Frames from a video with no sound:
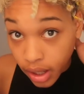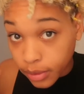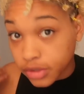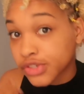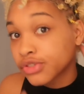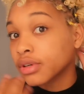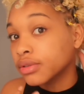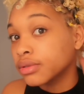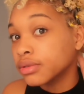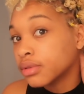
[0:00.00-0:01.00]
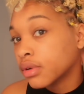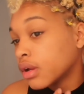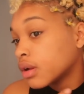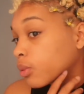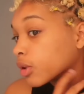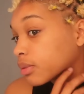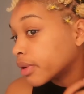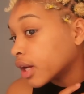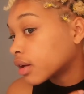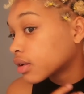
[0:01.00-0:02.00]
I want to struggle with the
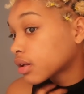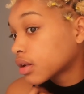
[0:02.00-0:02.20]
back.